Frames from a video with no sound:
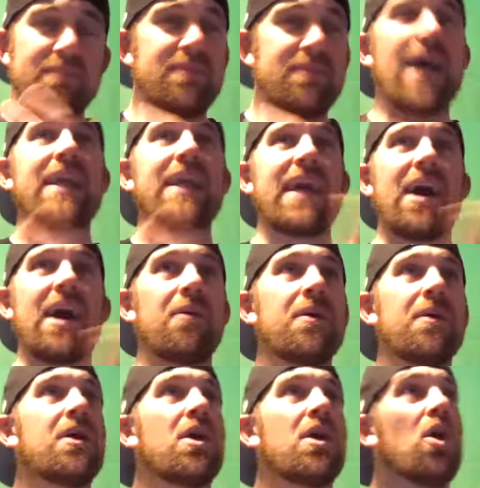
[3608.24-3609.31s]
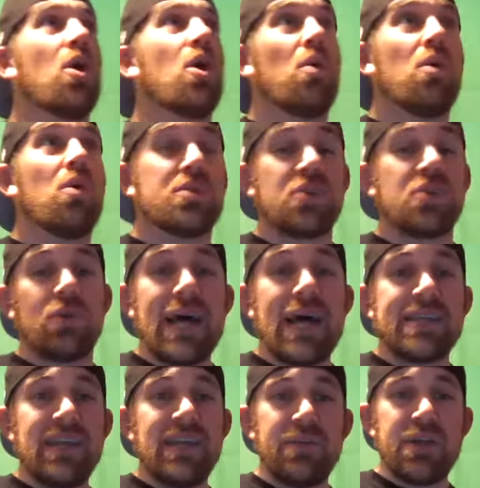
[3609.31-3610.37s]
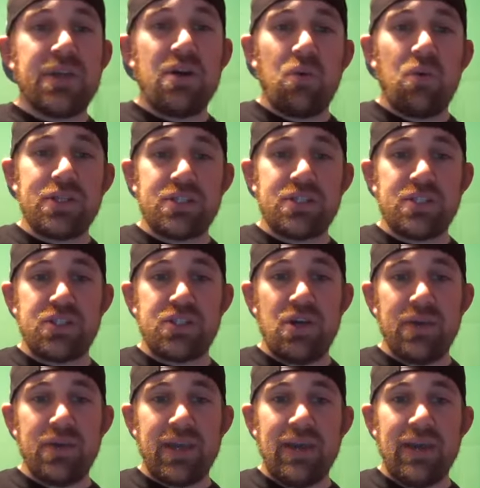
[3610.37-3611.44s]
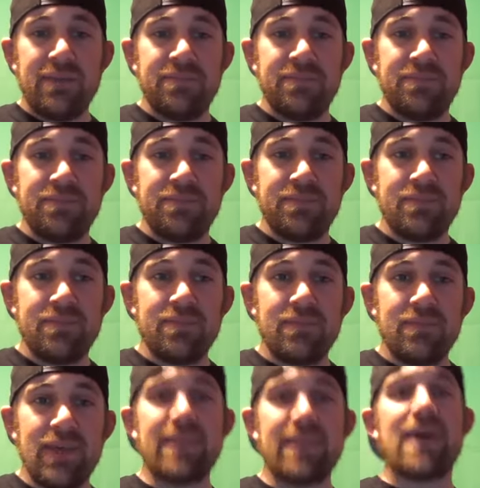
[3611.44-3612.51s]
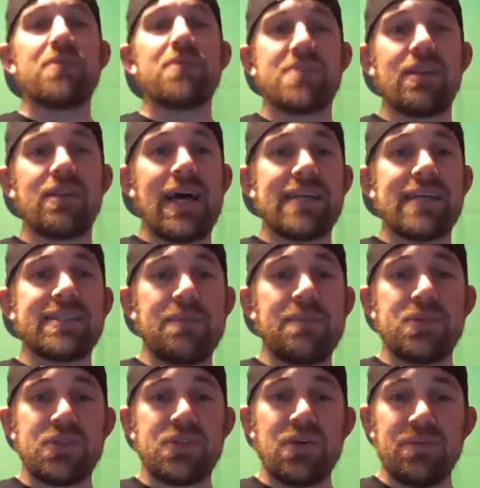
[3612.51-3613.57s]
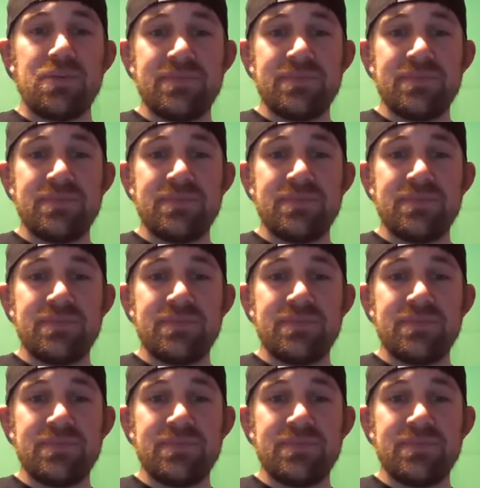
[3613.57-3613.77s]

anyhow, so last night we go to watch the show again and that was the last episode.